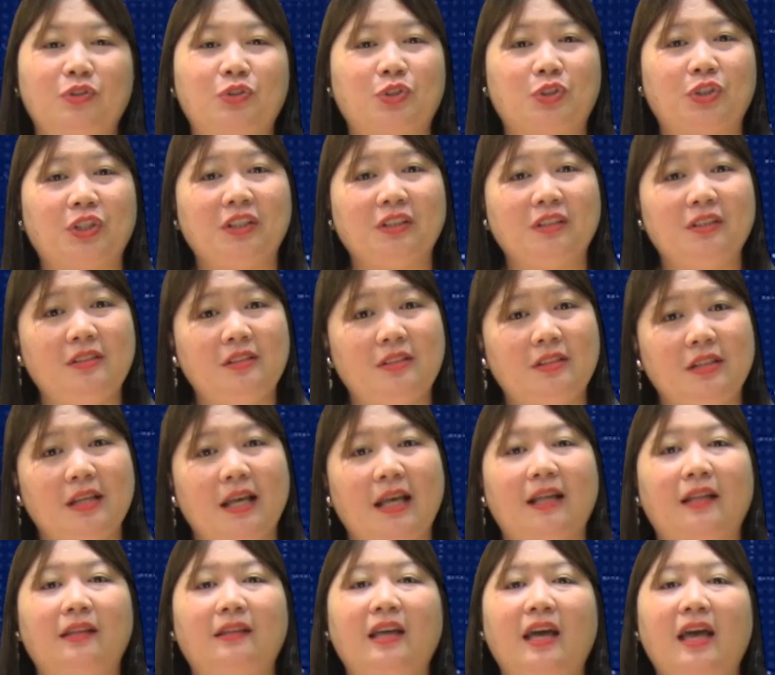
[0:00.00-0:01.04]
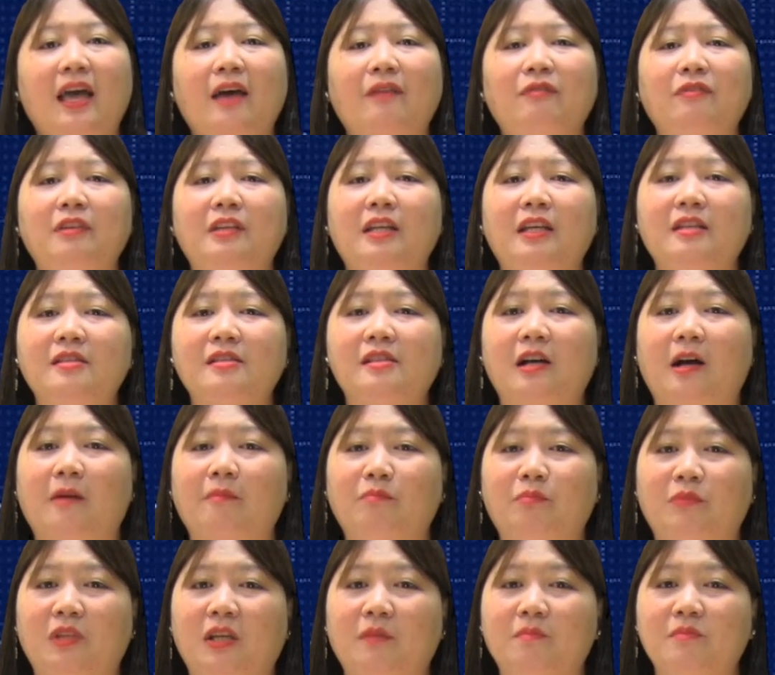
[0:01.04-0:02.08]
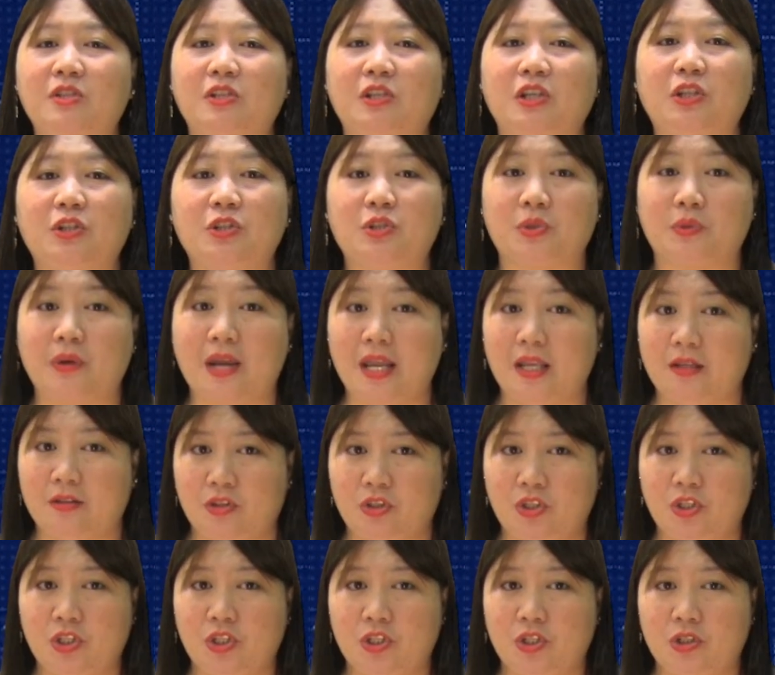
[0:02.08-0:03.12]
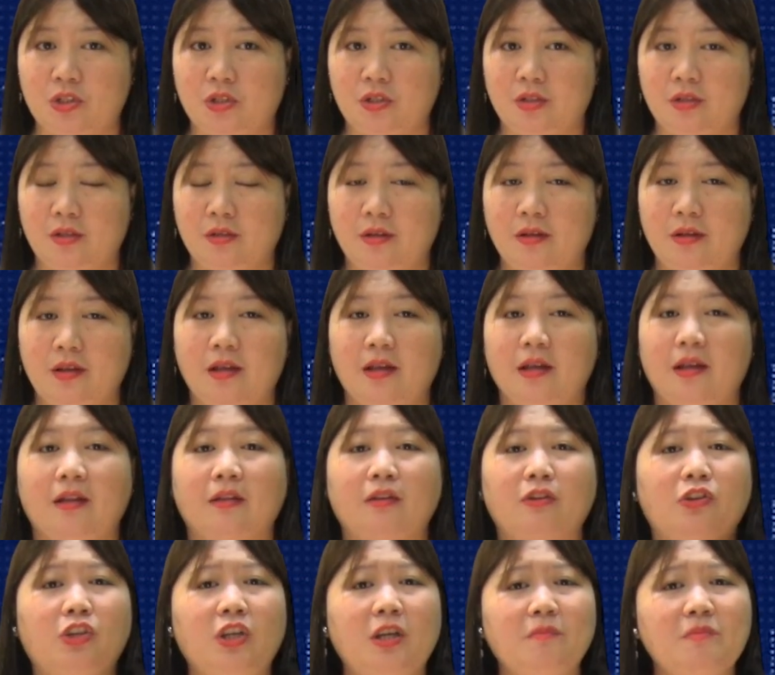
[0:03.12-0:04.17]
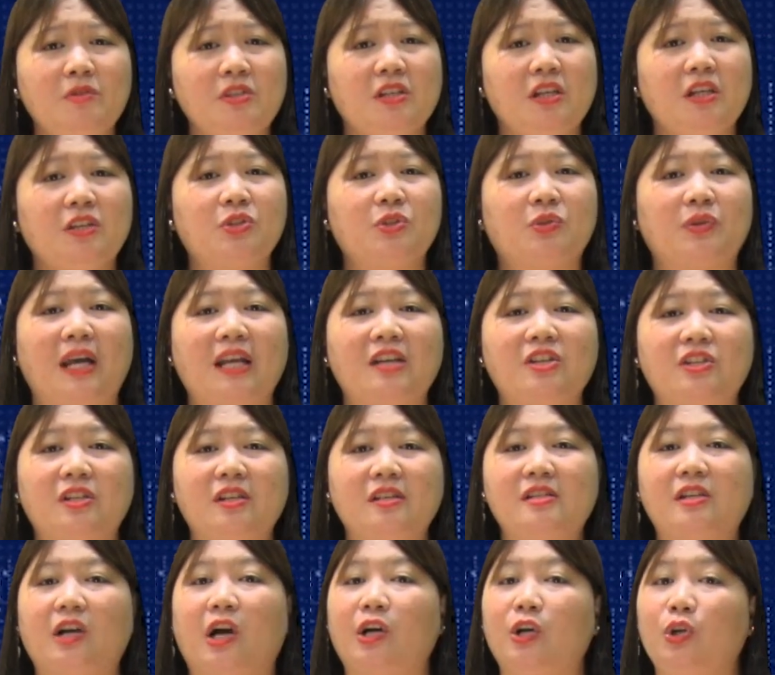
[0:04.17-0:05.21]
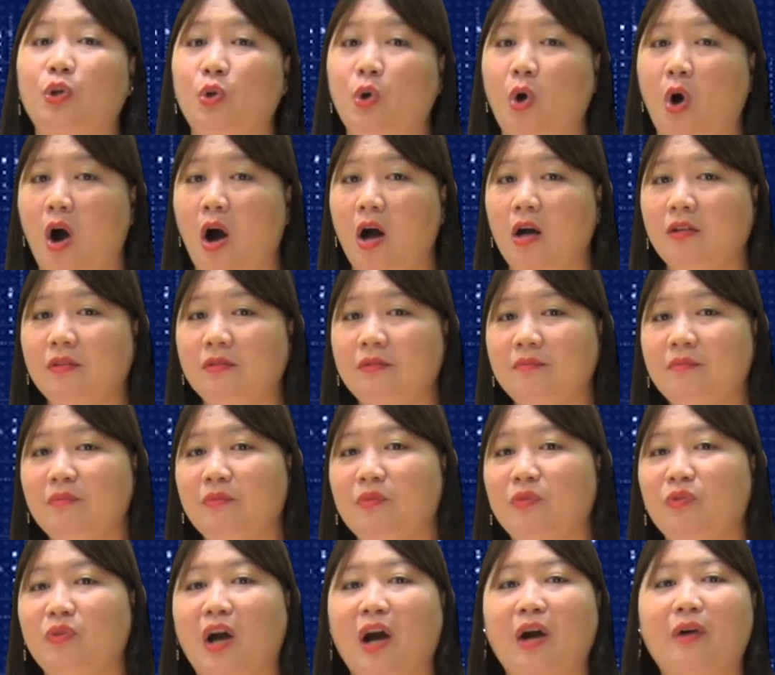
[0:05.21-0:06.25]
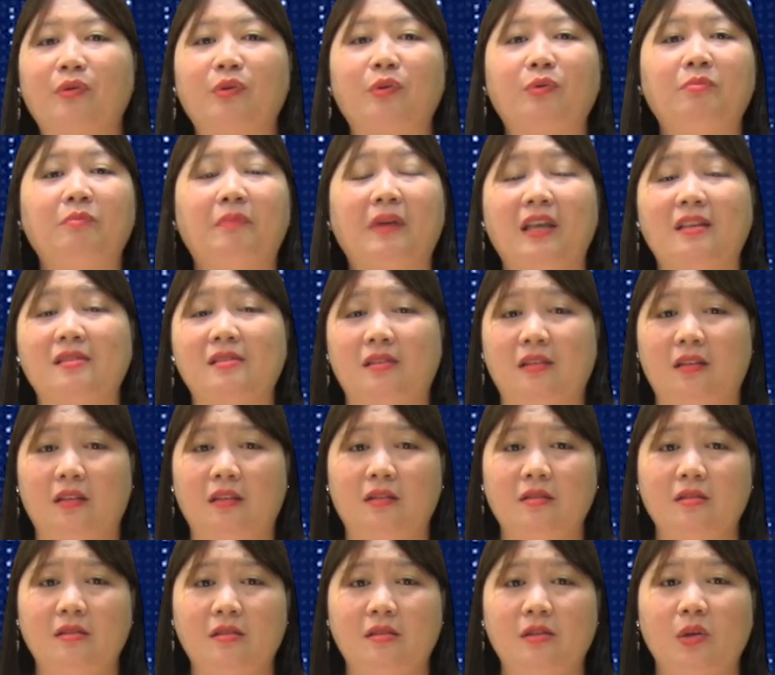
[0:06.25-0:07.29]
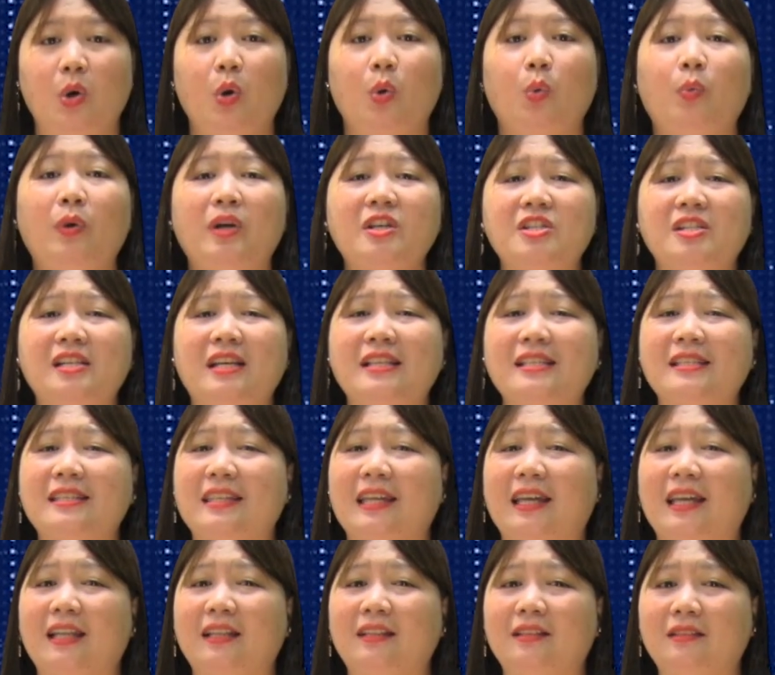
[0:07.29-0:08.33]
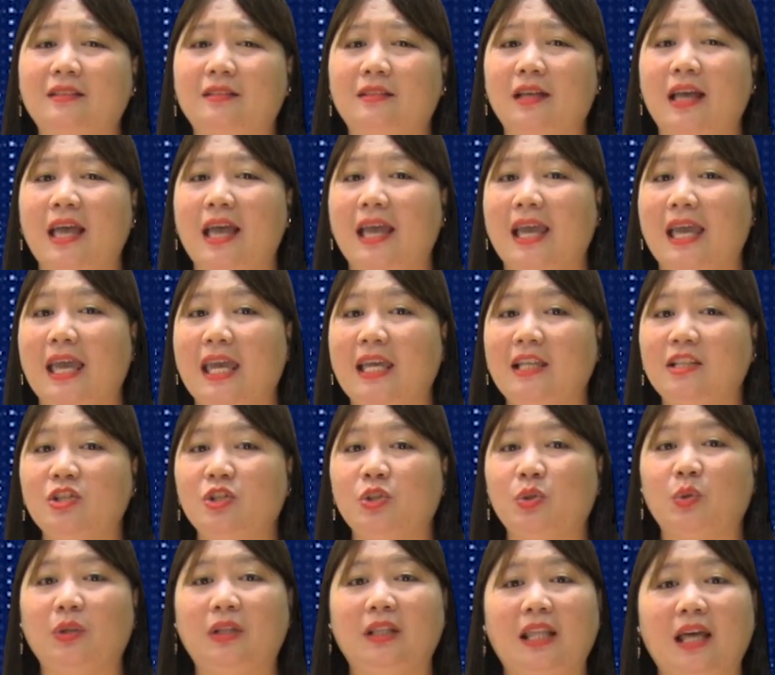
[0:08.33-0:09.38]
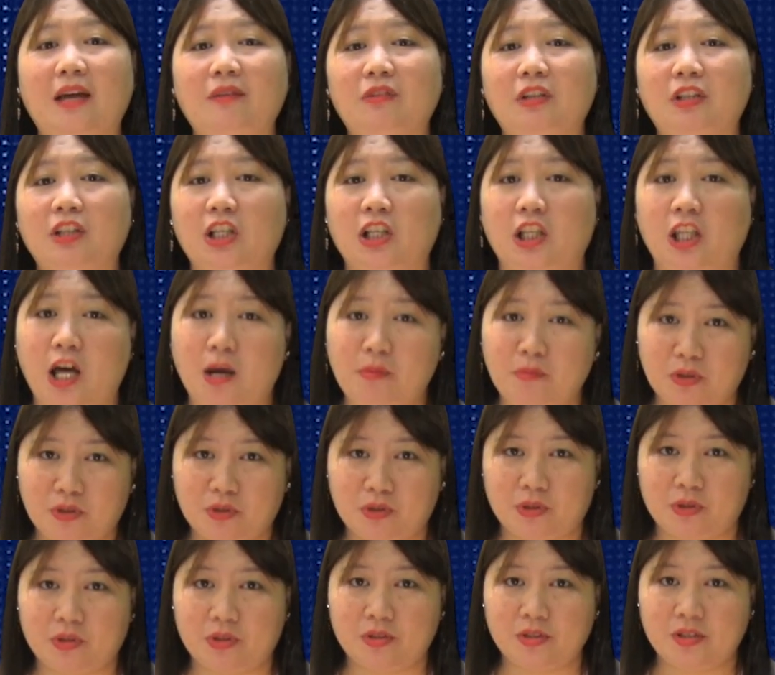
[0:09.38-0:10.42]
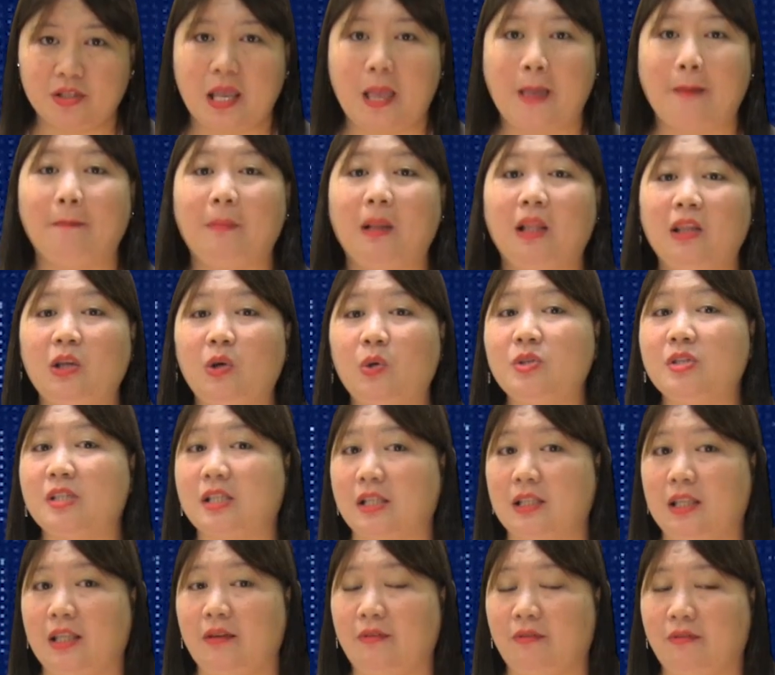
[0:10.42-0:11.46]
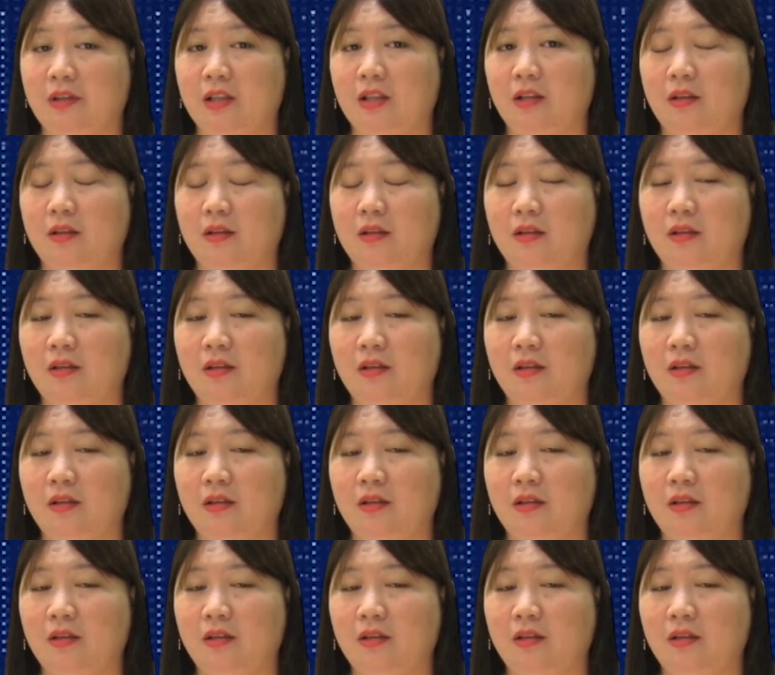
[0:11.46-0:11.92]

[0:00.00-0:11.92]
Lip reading: Third, the evidence of deep sea trench. Deep sea trenches are long, narrow basins which extend 8 to 11 kilometers below sea level.